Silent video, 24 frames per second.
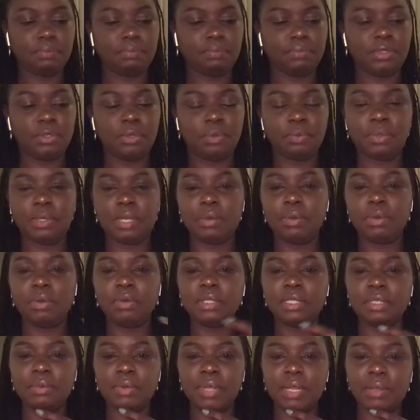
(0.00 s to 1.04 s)
when I
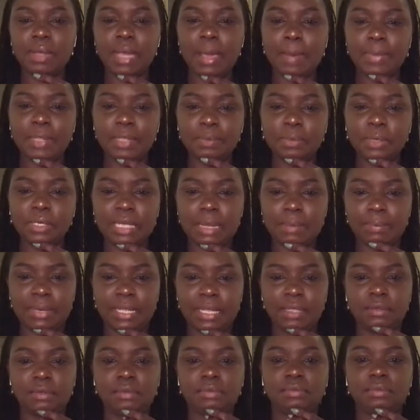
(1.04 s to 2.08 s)
wake up in the morning, I'm
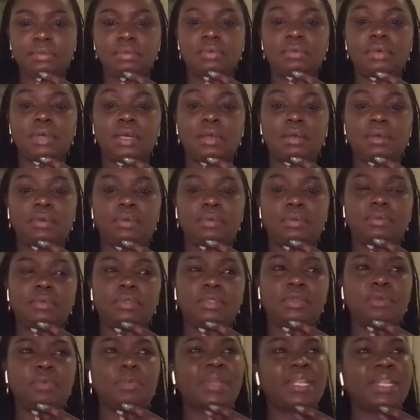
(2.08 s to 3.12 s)
like, wow,
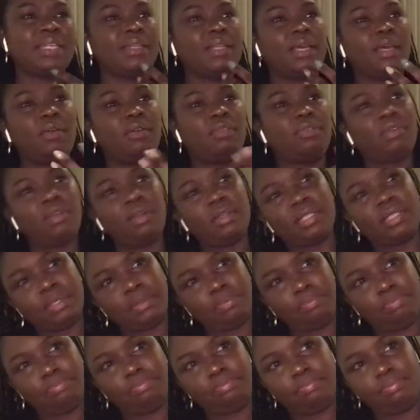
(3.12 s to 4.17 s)
Mrenda of all
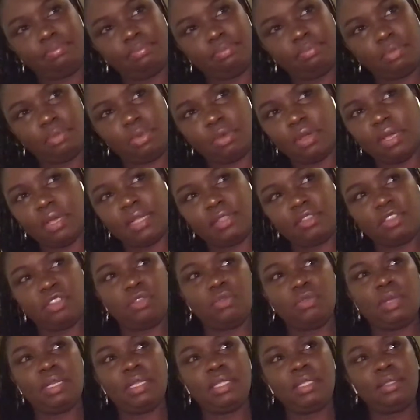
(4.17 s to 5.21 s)
the mbogas,
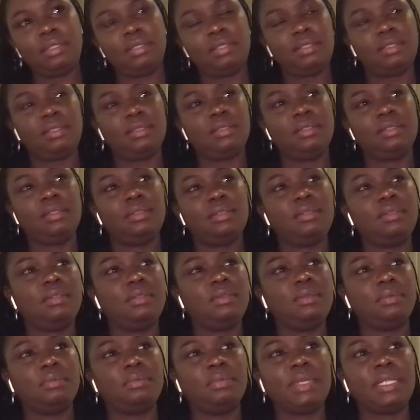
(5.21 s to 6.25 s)
surely,
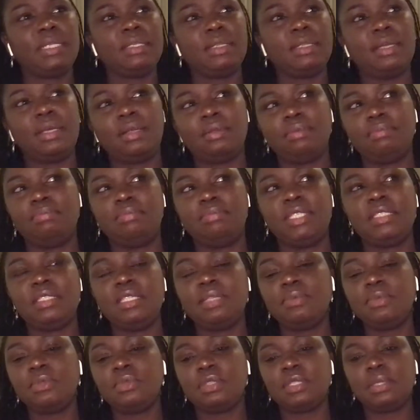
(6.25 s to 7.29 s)
Mrenda, it
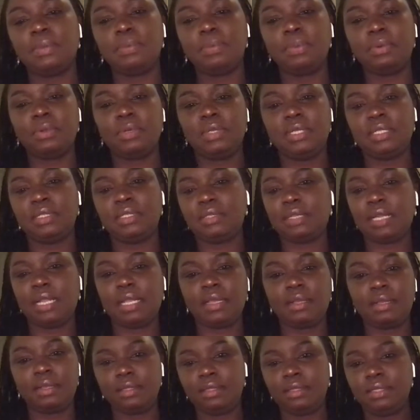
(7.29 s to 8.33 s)
seems so simple. It's
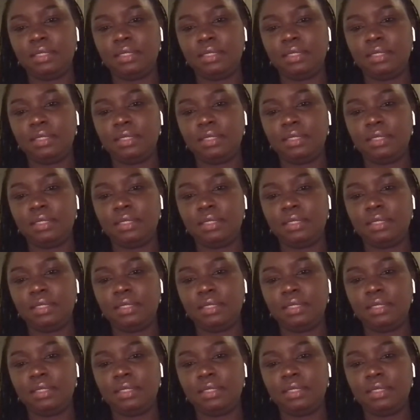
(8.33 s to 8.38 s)
like,